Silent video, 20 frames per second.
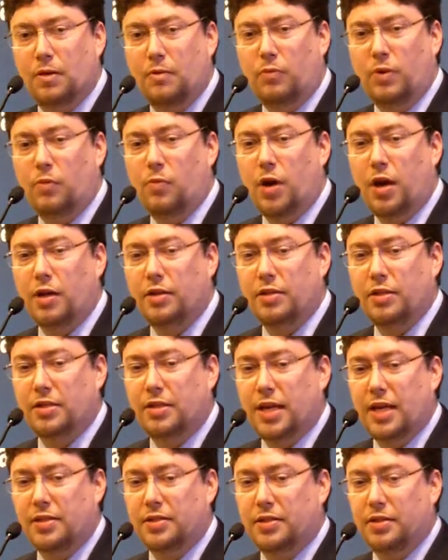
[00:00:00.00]
We wanted to
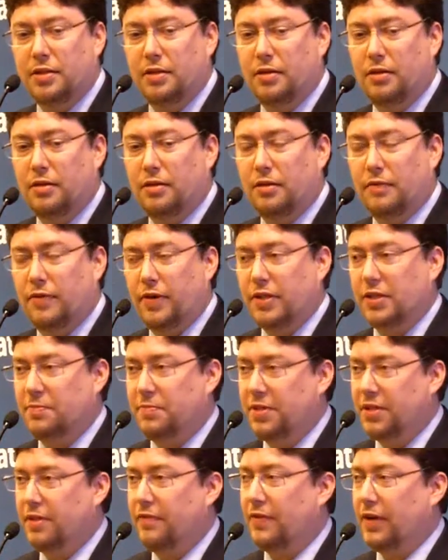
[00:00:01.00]
test the very
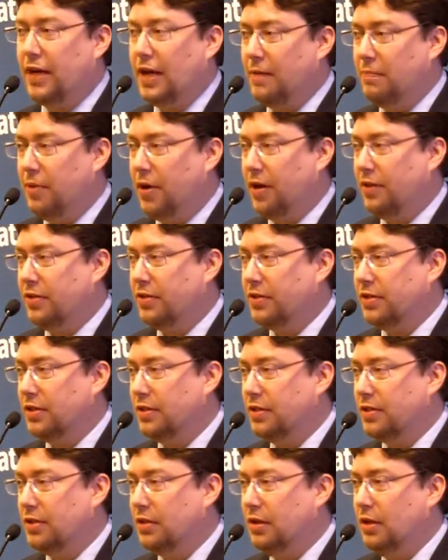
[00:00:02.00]
specific
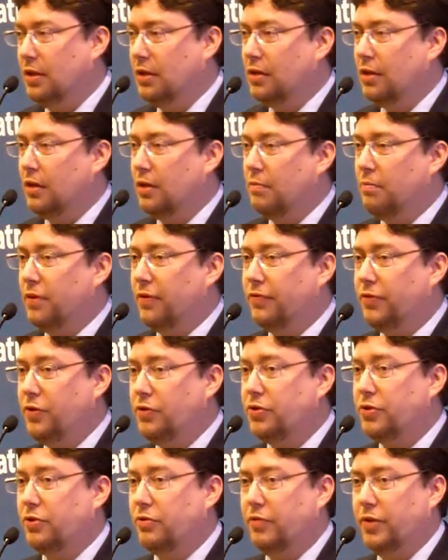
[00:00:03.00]
hypothesis, but
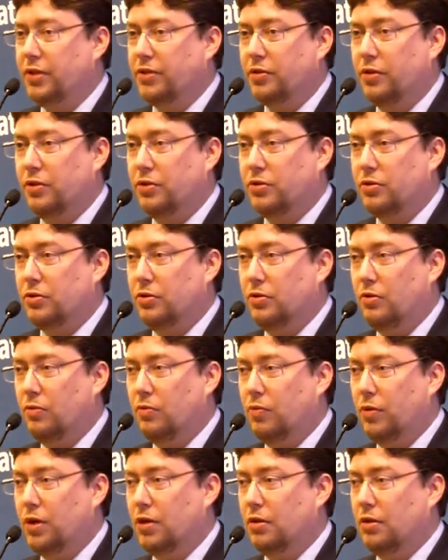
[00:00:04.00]
future research
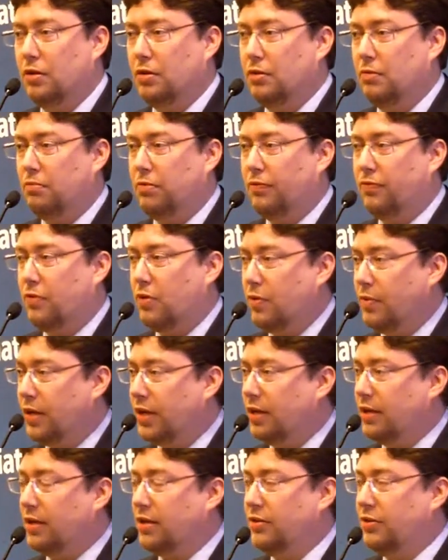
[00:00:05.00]
will, before we
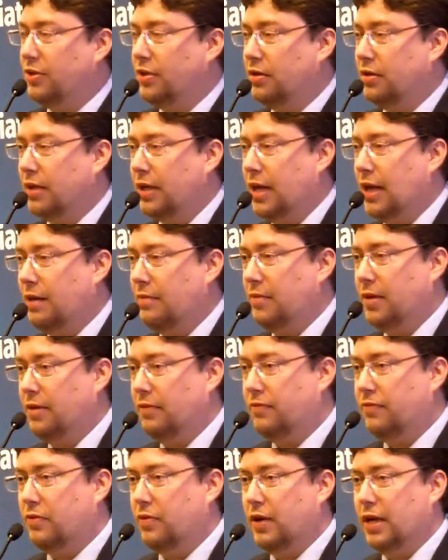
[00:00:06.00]
can consider ketamine
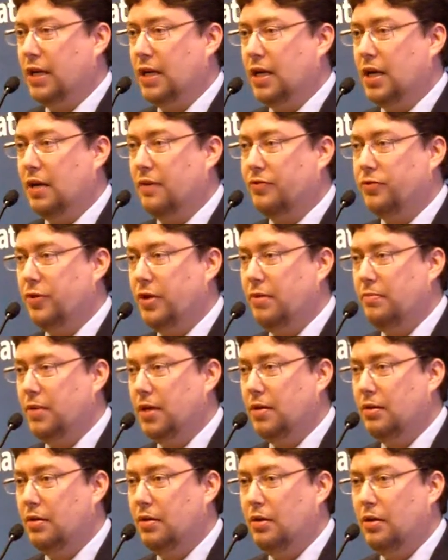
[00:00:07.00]
for any kind of
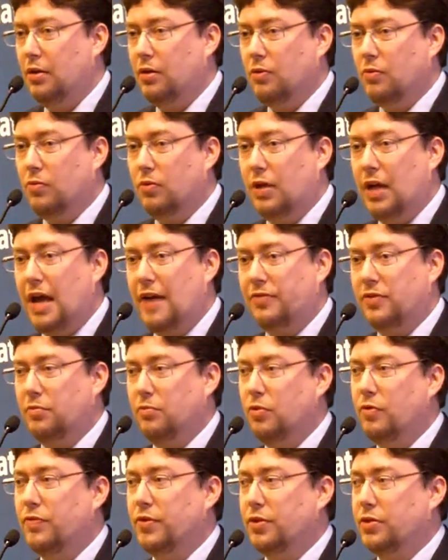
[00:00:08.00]
treatment, will have to
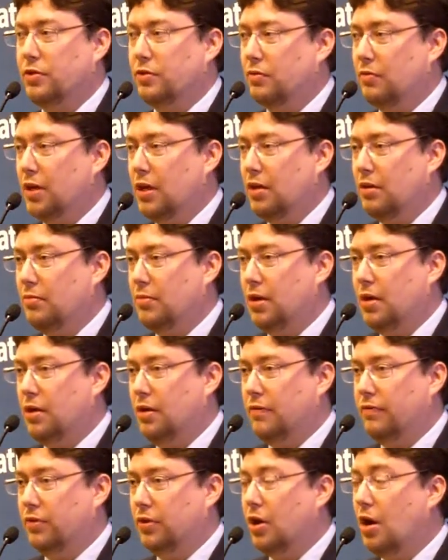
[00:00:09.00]
move into the realm
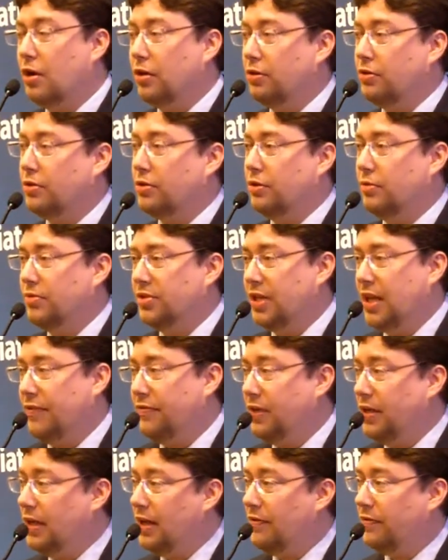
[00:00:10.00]
of longer-term
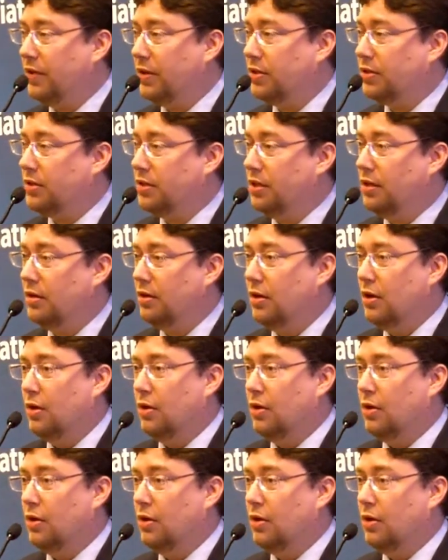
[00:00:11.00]
safety and efficacy.